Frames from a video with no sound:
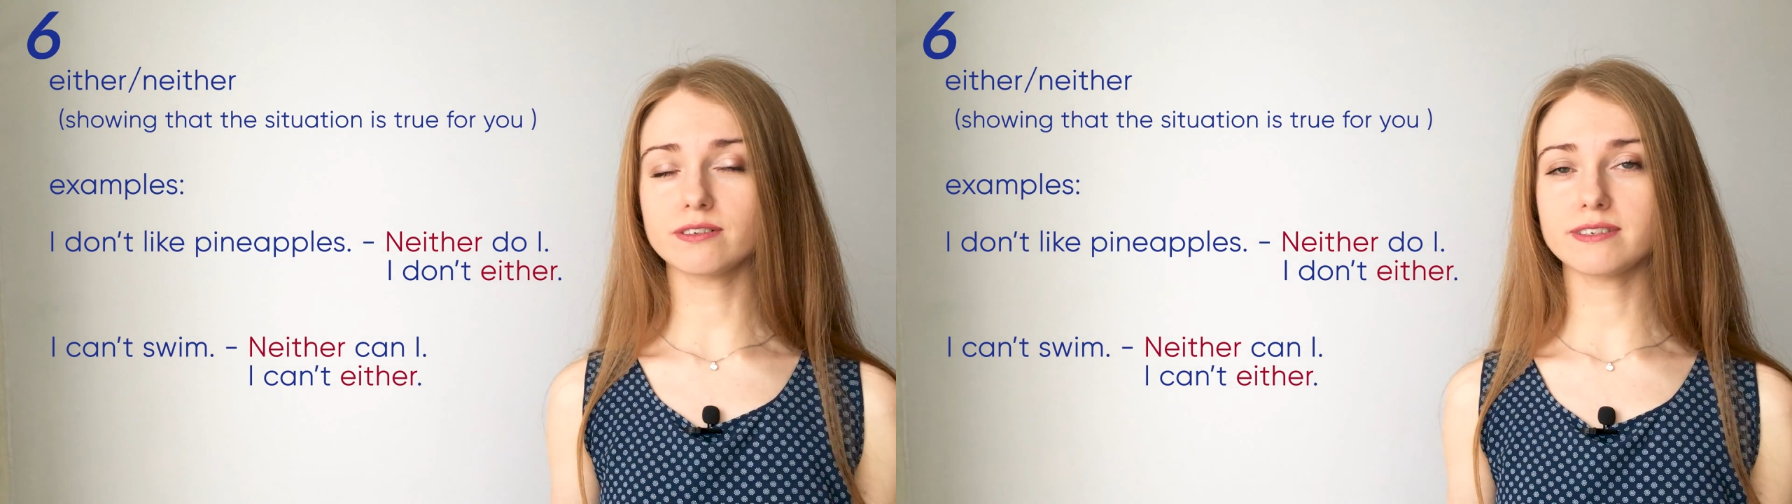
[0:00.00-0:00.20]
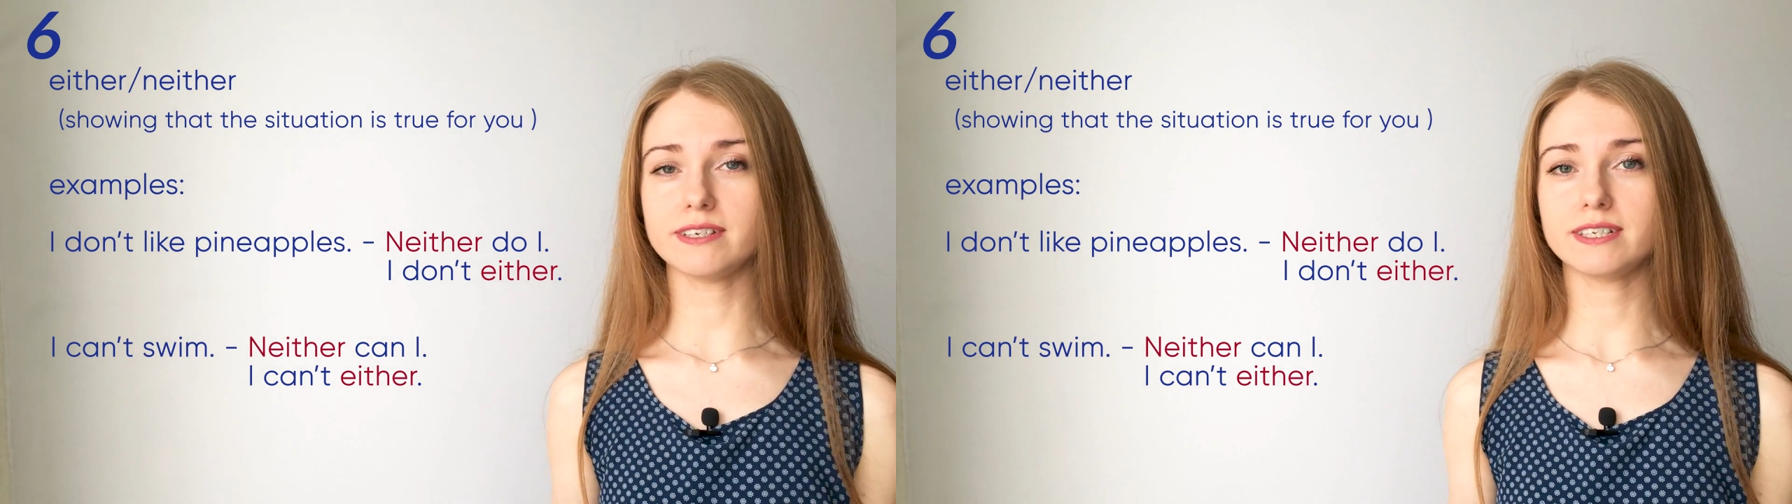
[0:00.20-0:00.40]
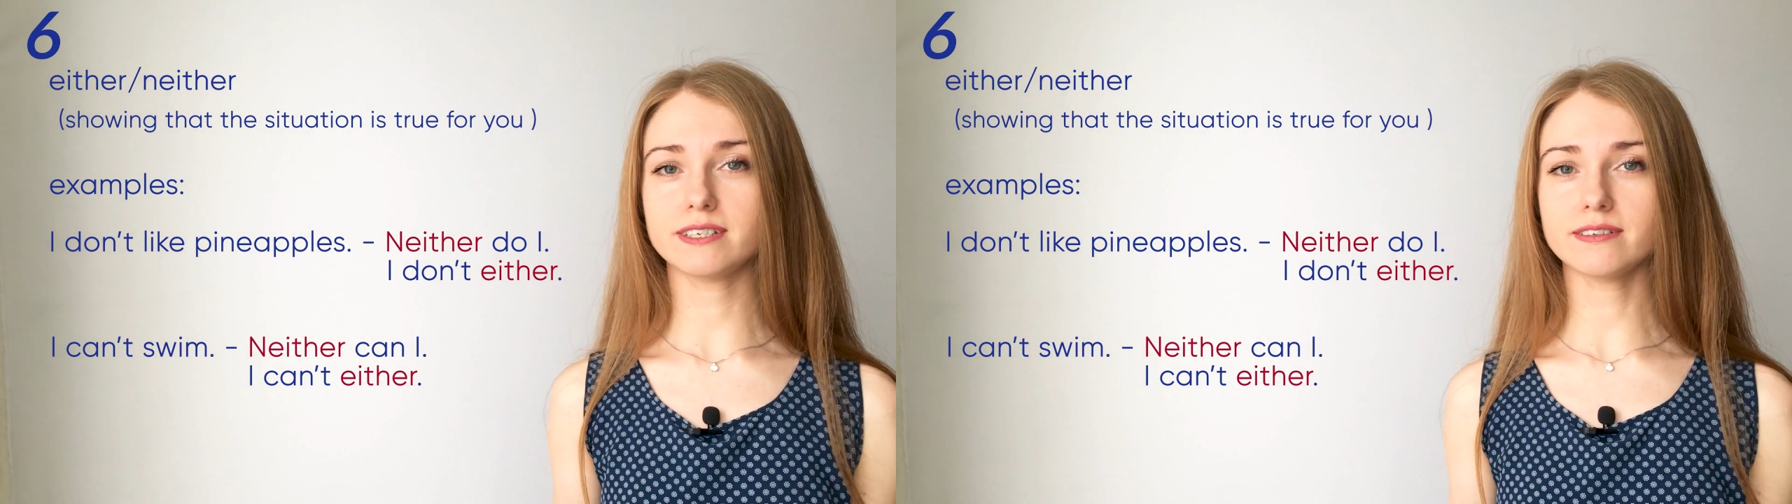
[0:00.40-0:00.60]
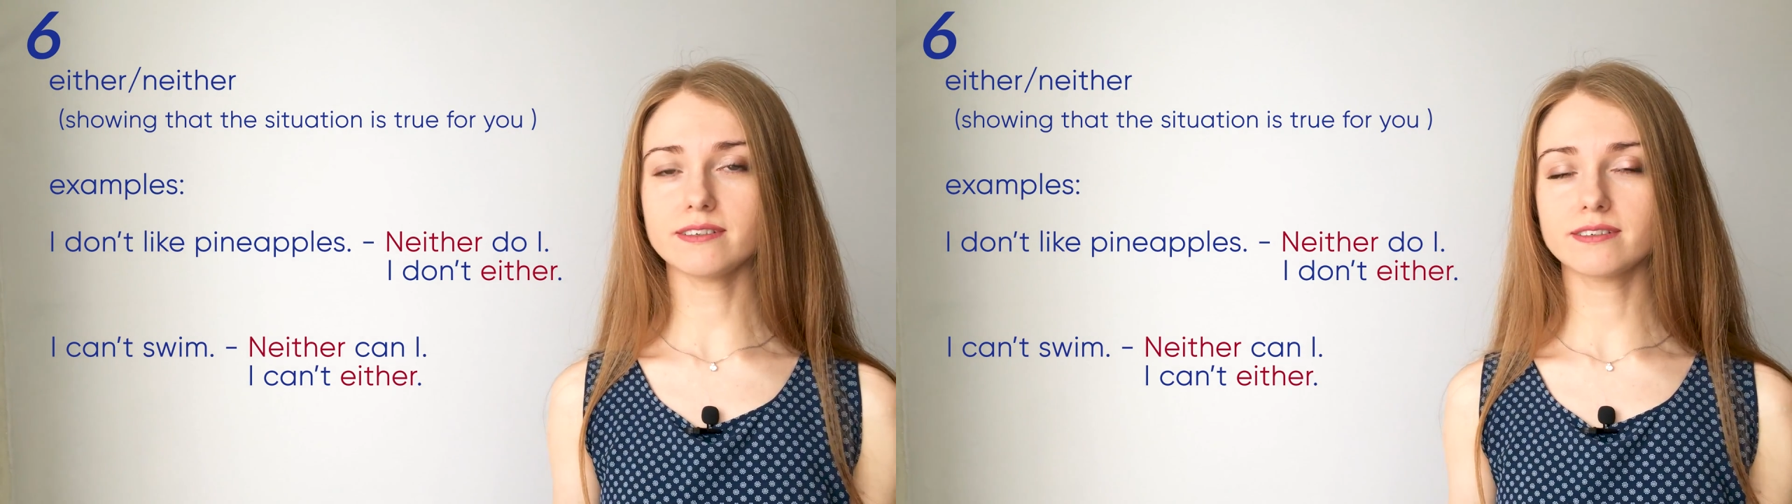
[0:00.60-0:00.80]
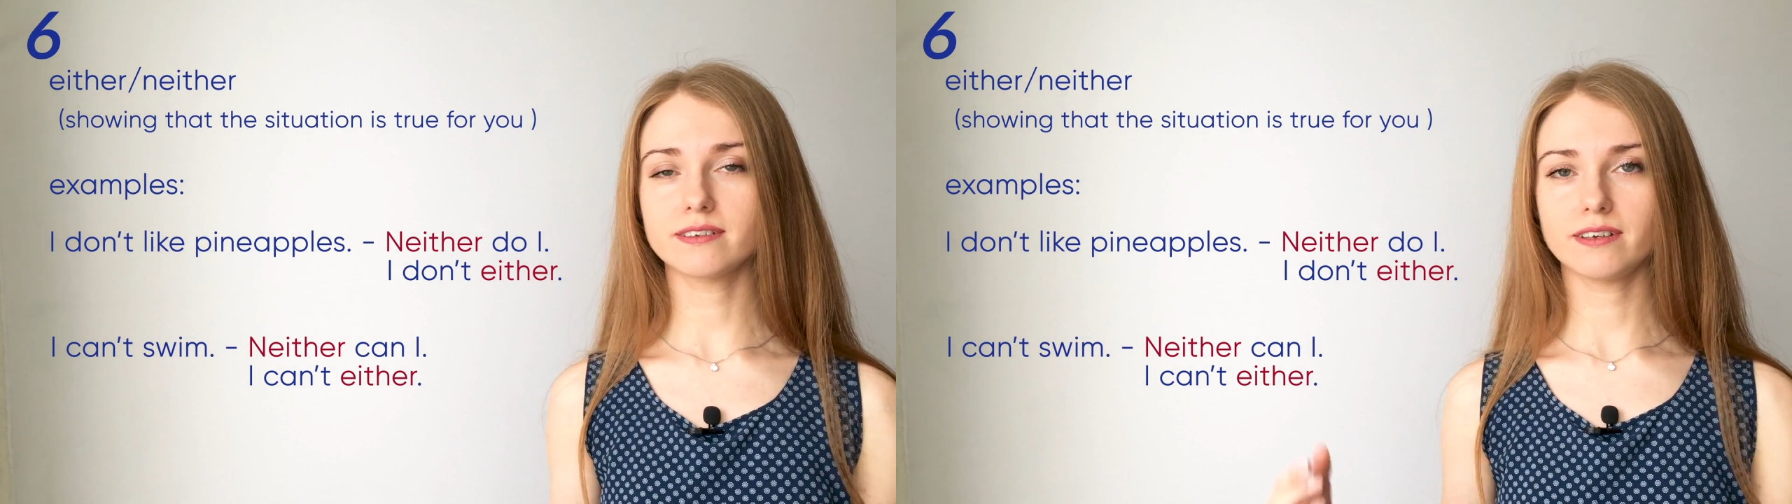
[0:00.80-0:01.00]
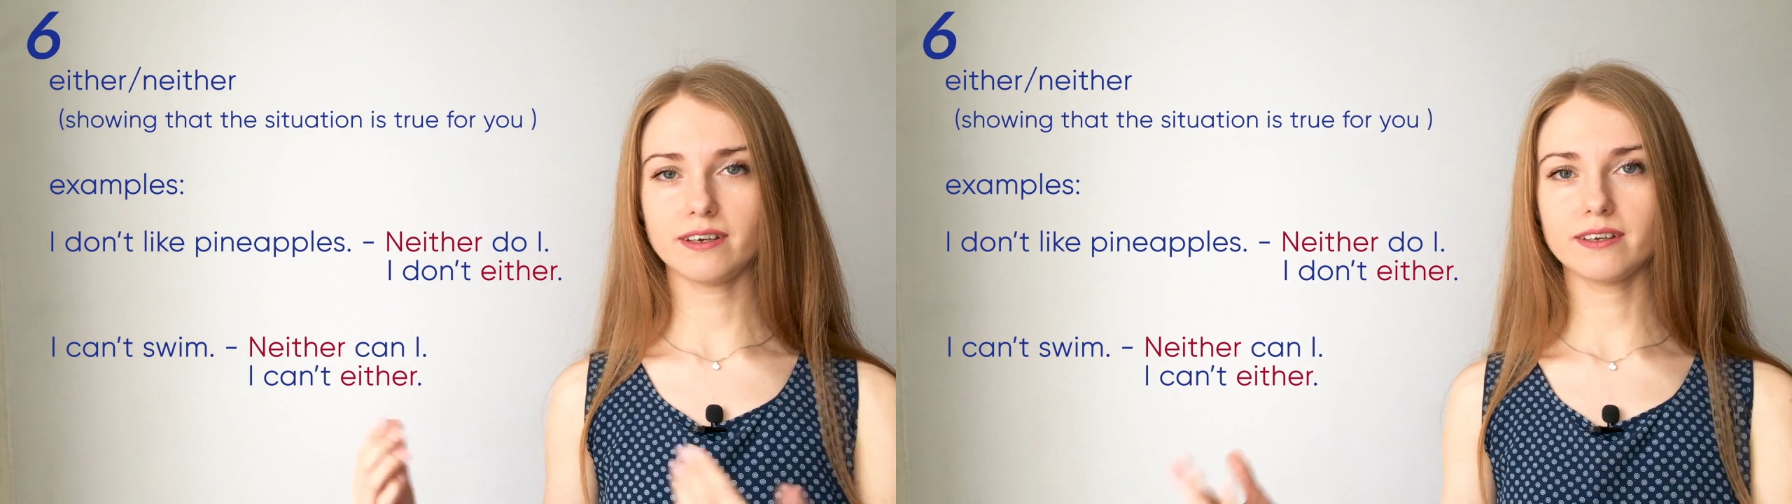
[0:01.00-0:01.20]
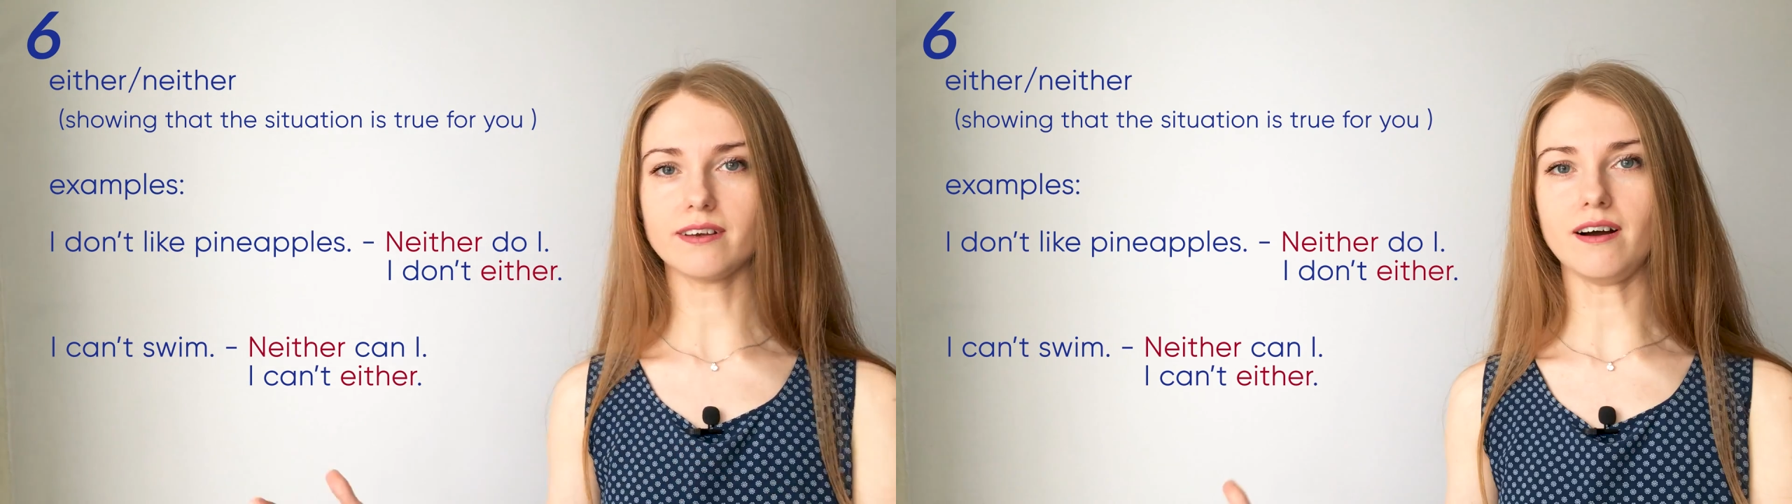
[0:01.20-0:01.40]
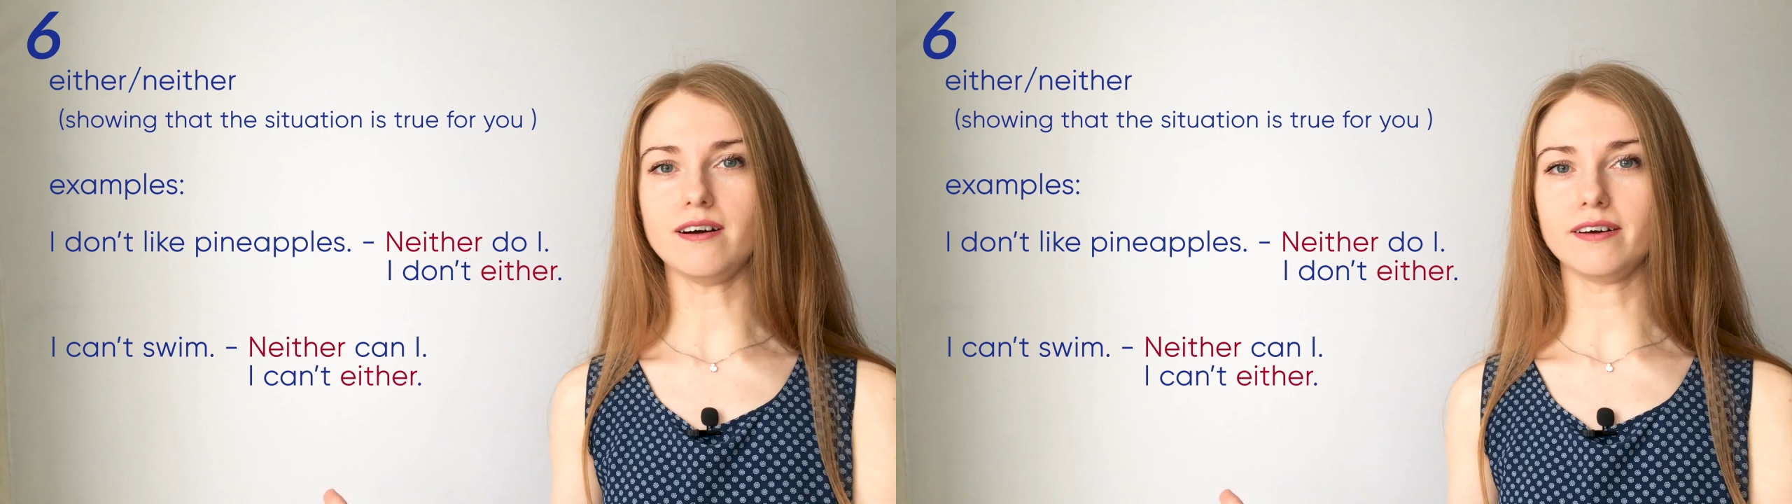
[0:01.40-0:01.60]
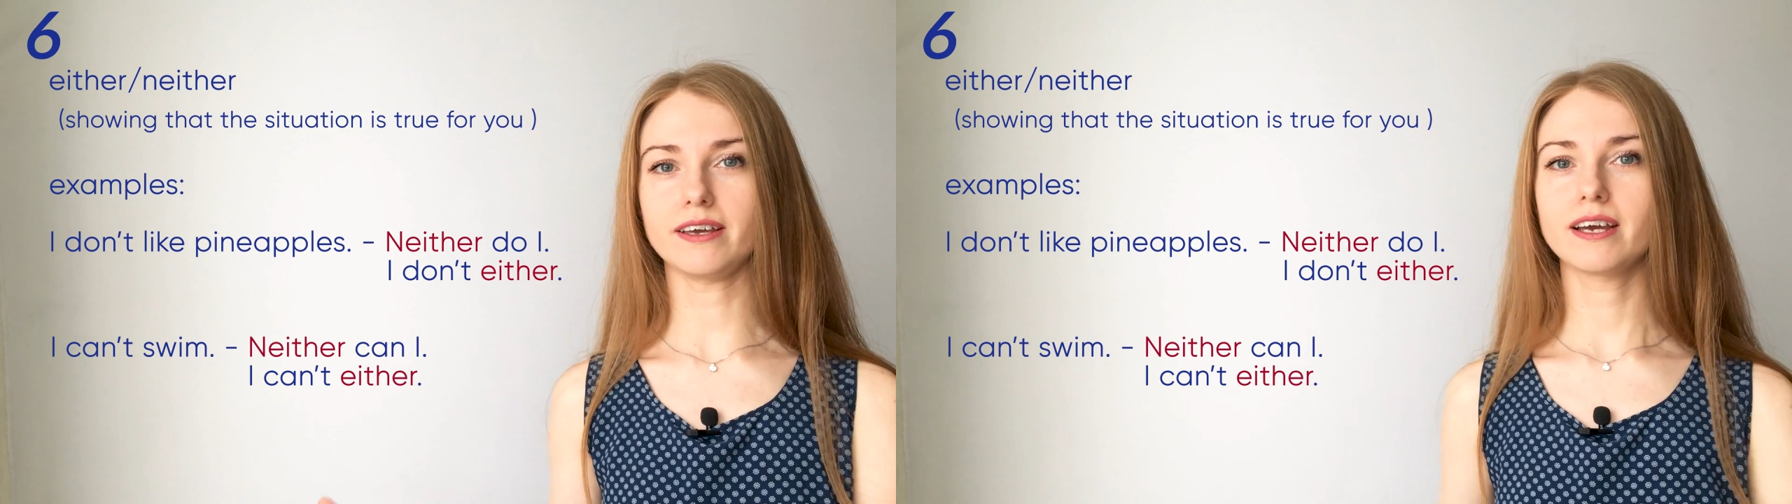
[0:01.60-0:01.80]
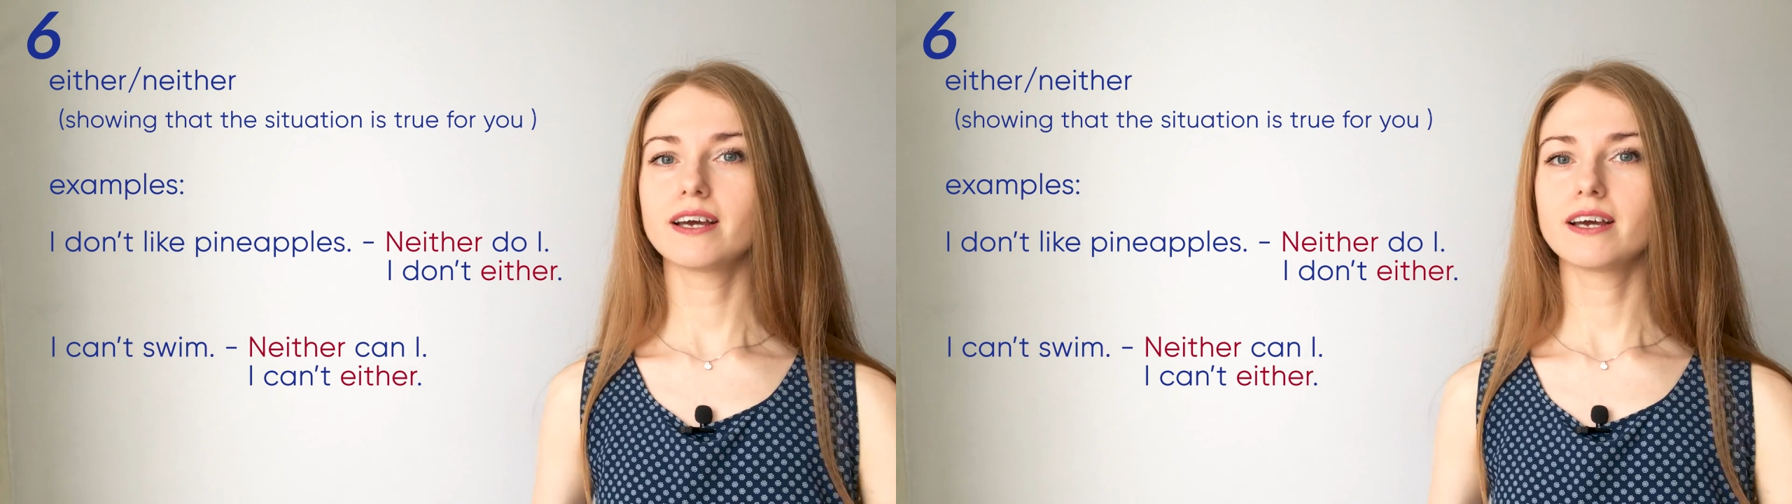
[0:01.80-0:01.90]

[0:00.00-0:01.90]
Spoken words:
sentence, and I,